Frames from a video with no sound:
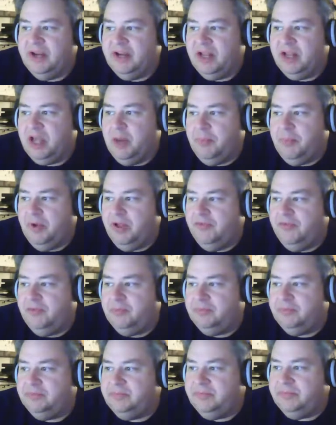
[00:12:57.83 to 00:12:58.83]
He was uncredited
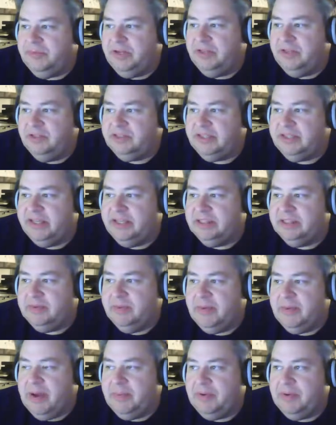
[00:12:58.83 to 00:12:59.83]
in a couple of them, but
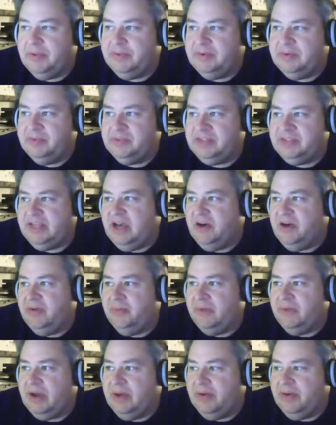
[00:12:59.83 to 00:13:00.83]
it looks like he's going to be popping up. And
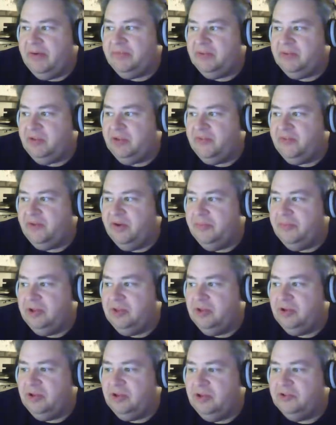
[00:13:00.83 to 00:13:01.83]
we'll see how I'll have to
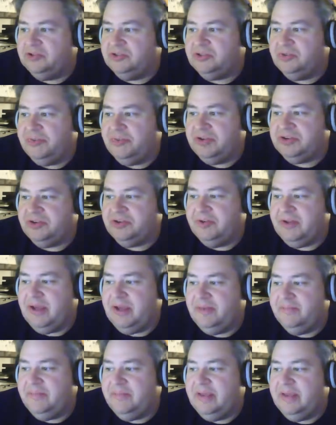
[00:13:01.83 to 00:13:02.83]
look for him a little closer, make
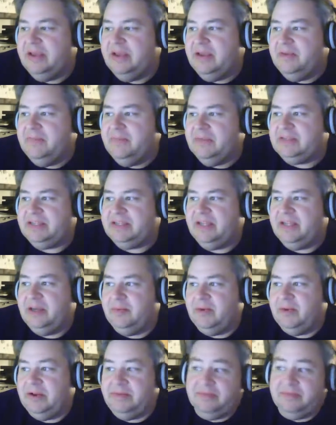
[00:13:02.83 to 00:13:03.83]
sure we're not missing him.